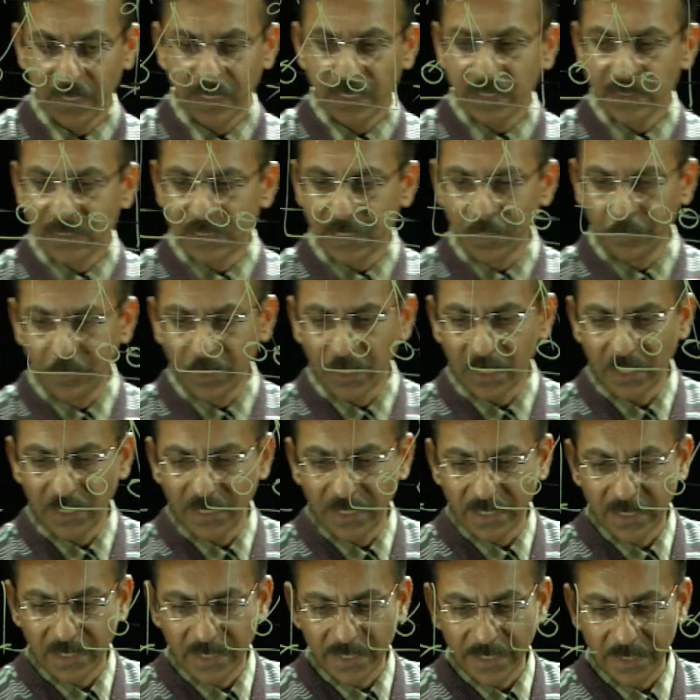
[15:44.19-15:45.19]

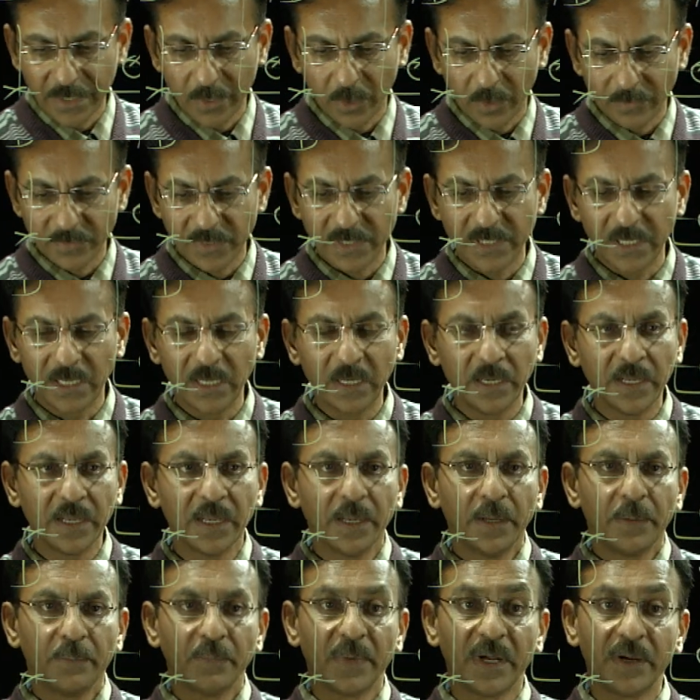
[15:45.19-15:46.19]
Similarly, grade of steel
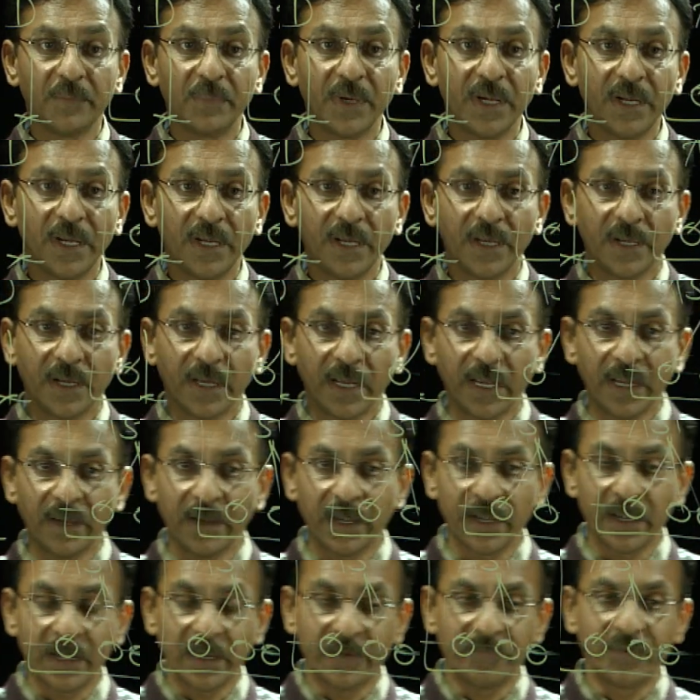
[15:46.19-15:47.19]
may be
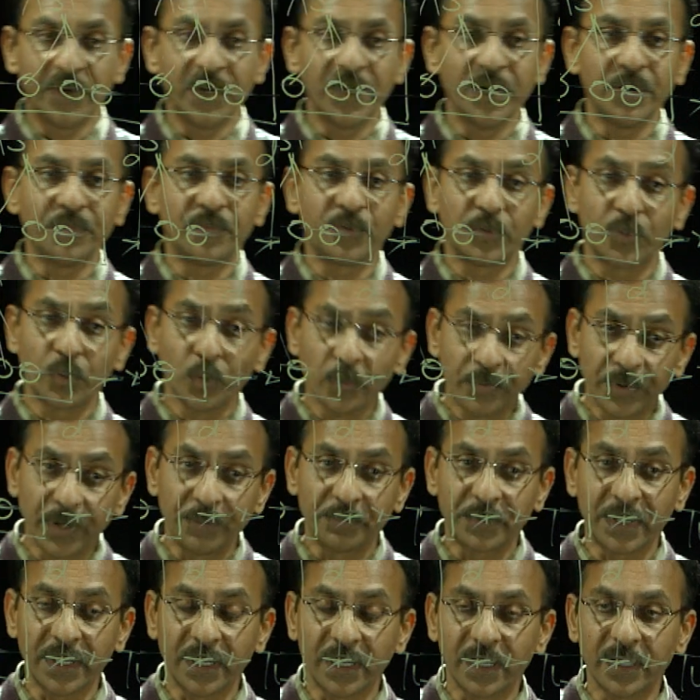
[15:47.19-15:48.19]

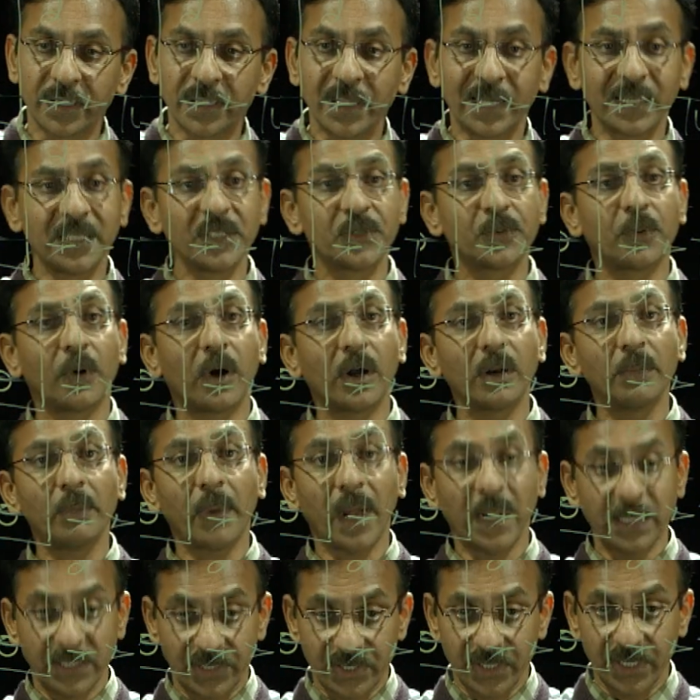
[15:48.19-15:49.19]
Fe250, that is for
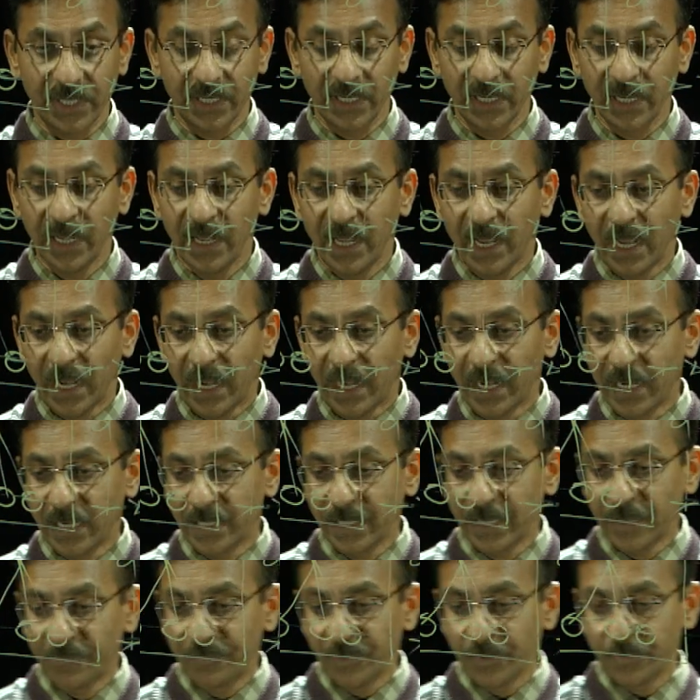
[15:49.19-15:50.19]
mild steel, and
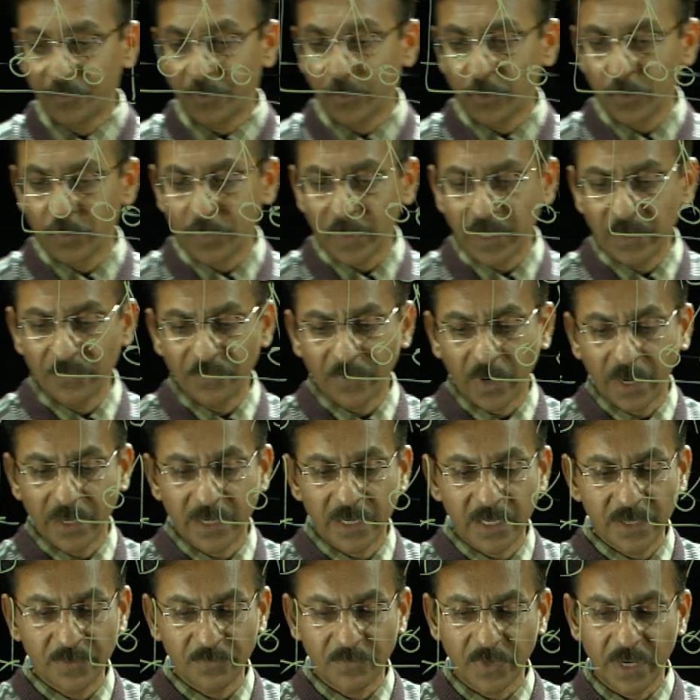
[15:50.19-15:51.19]
Fe415
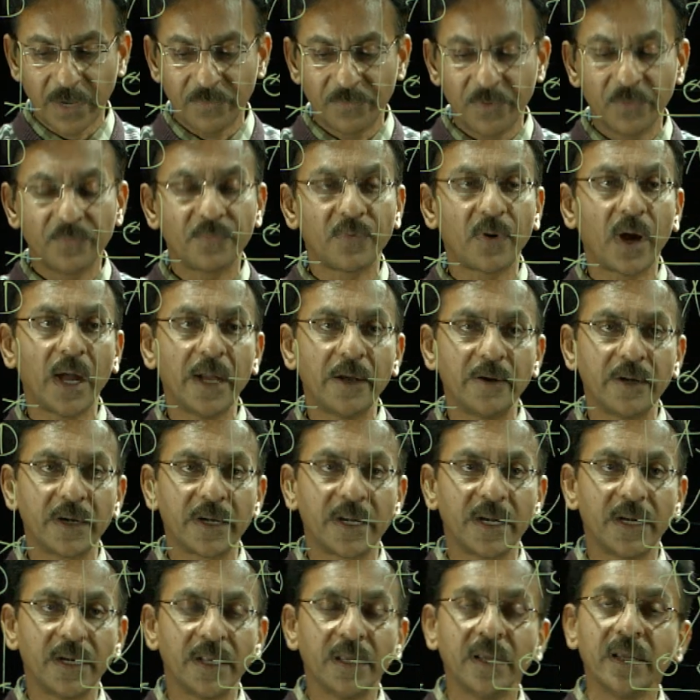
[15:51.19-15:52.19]
and
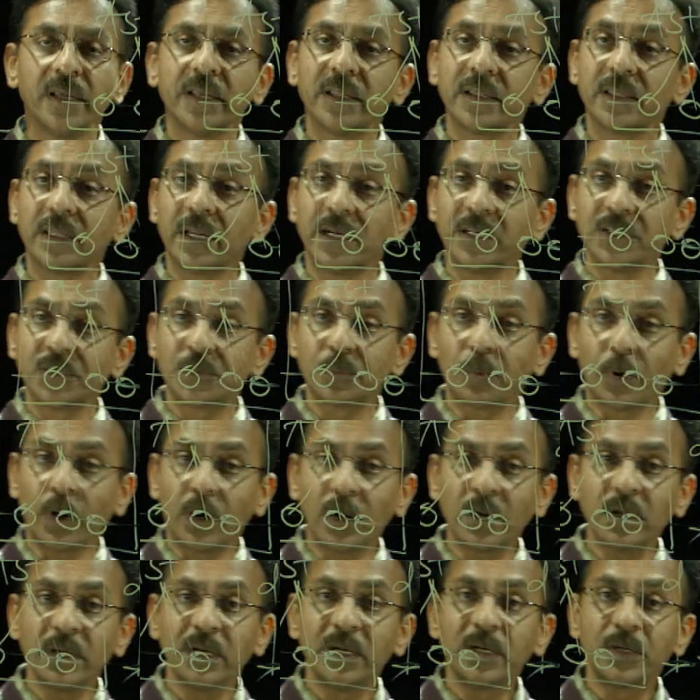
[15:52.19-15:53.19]
Fe500, that is
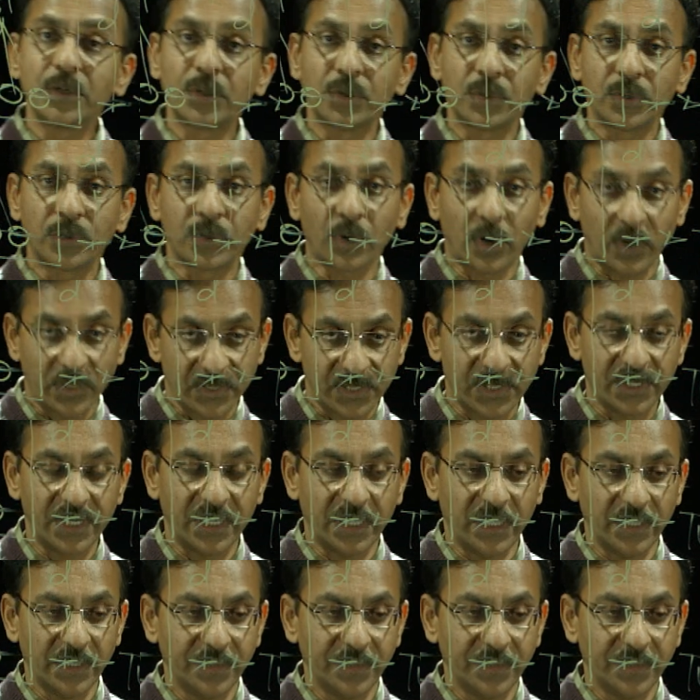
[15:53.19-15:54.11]
for taut steel.